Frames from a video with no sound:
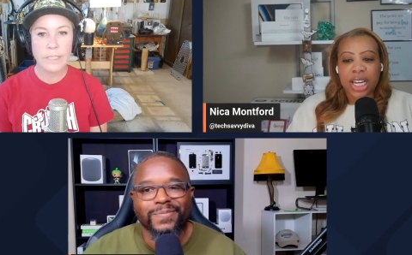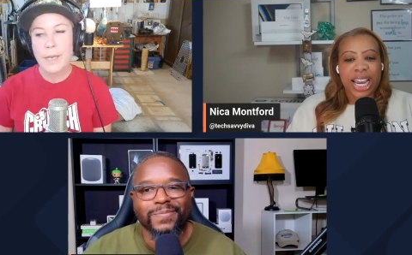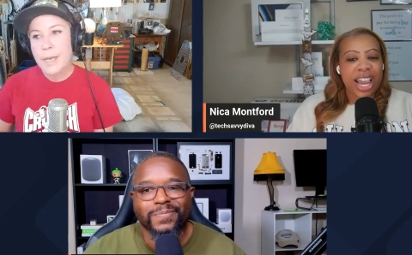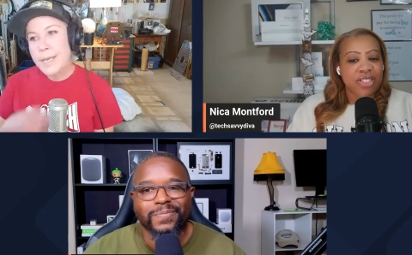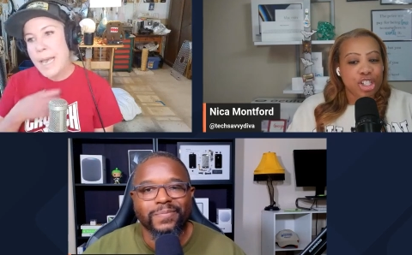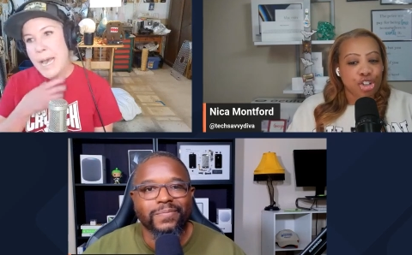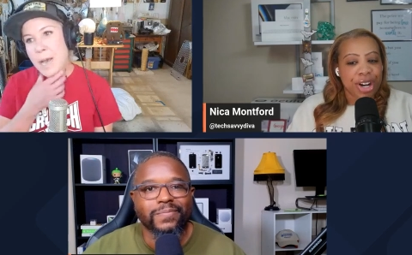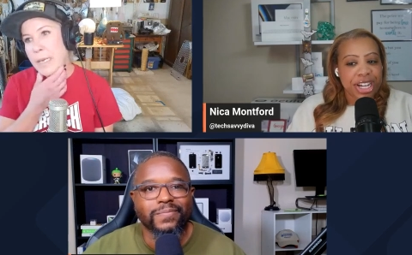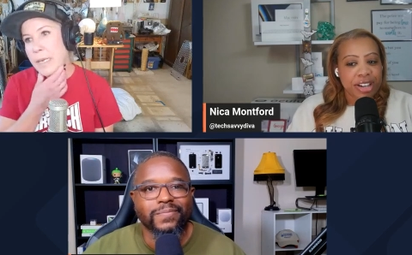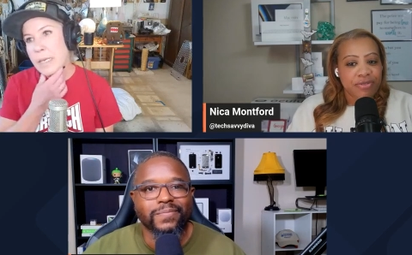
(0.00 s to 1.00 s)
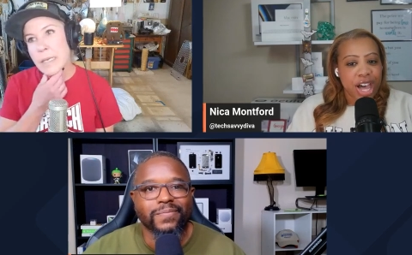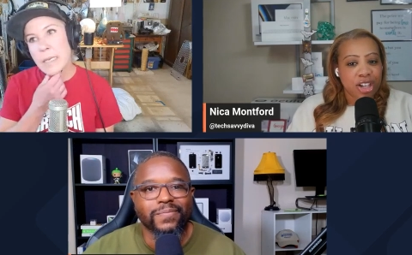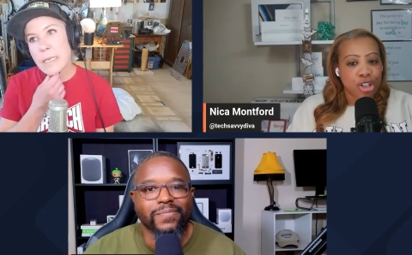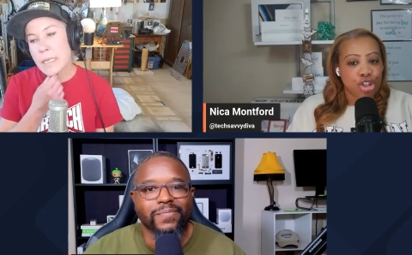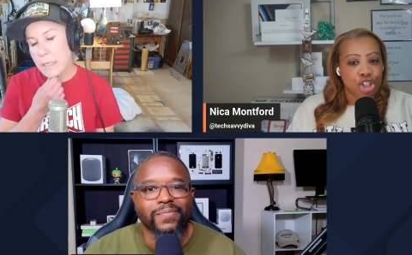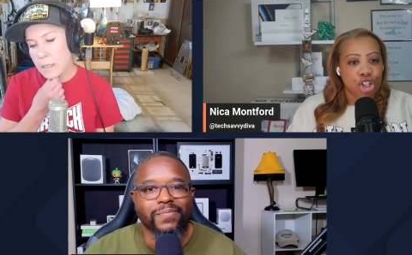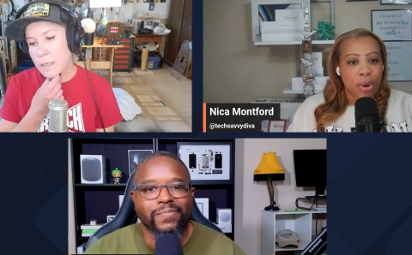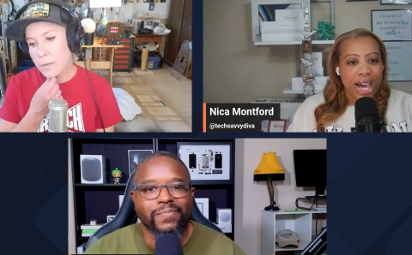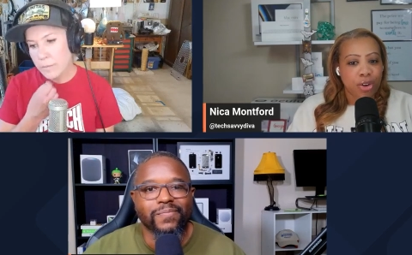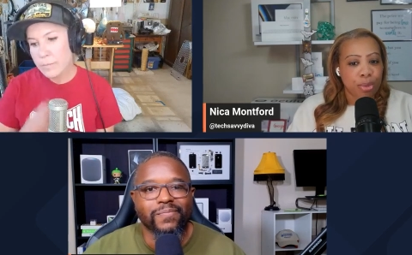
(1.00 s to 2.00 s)
Speaker 1: and the yeah, trade in I mean, values
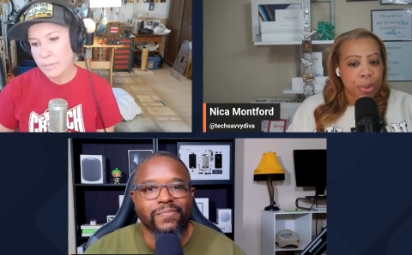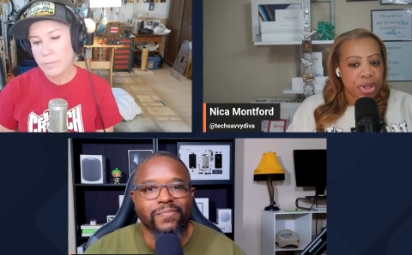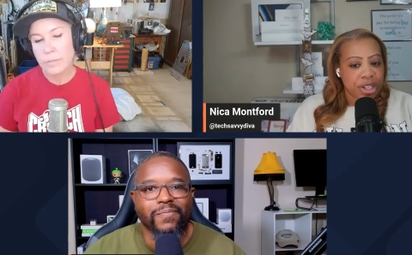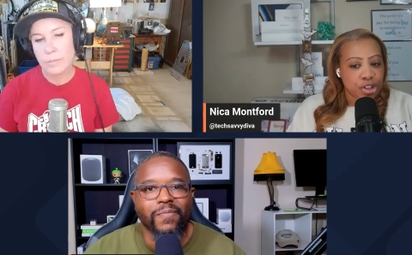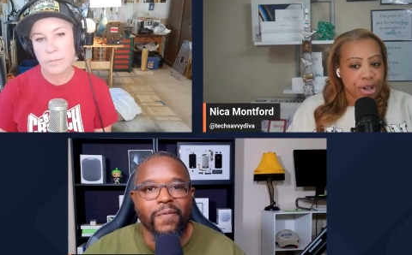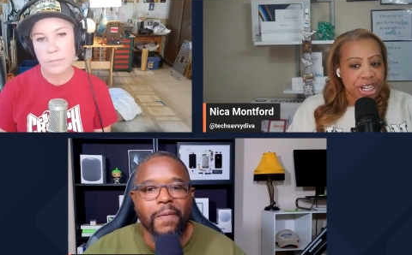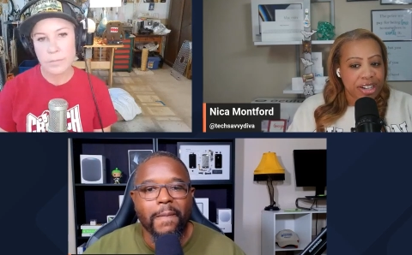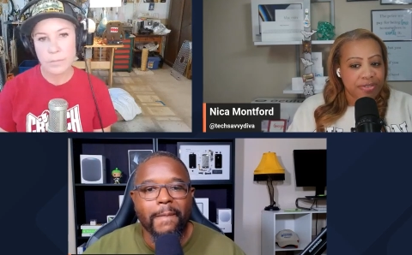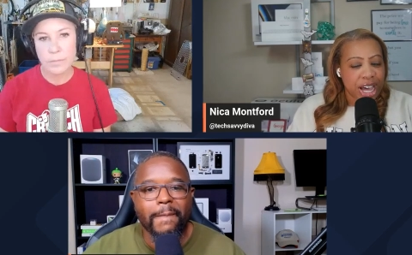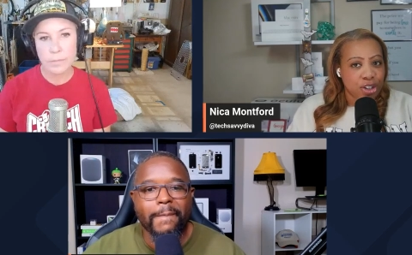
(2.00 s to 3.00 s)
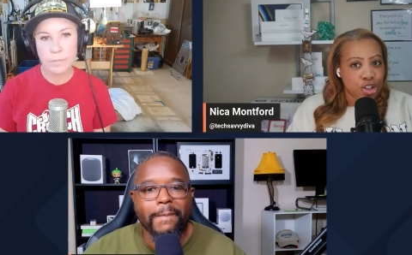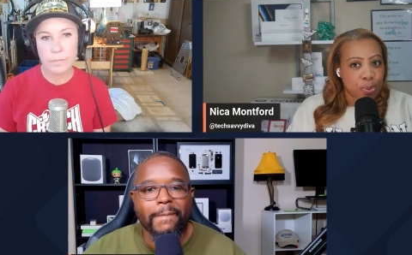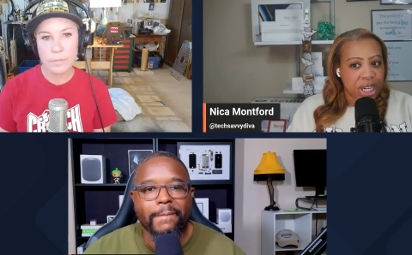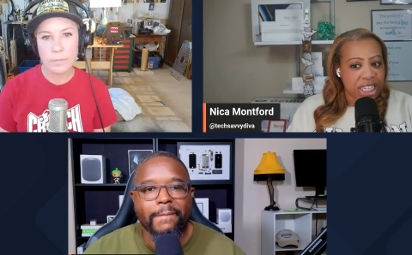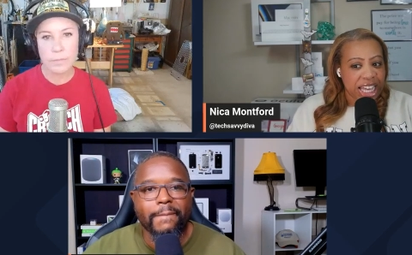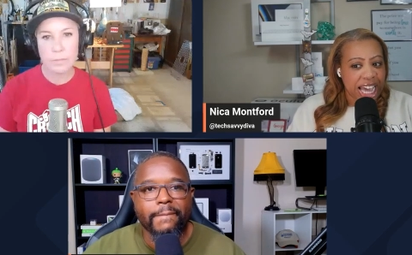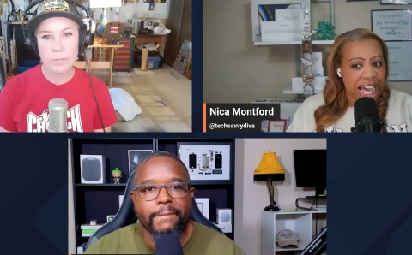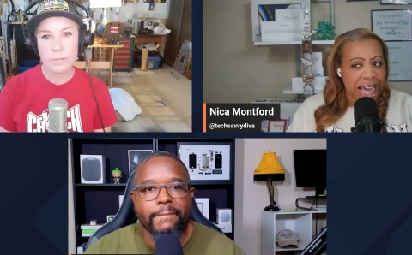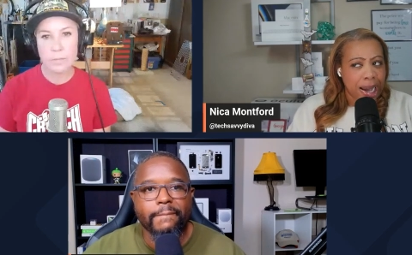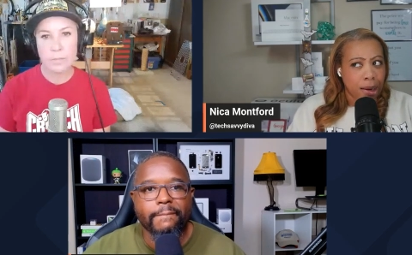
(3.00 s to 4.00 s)
too. I don't remember the trade in values being that
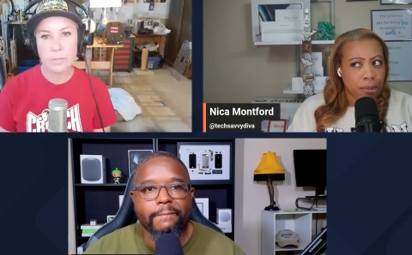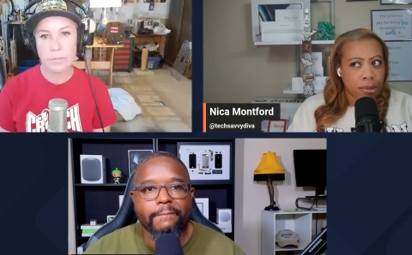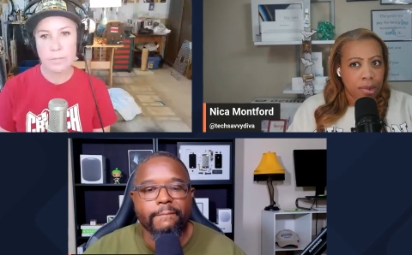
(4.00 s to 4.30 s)
high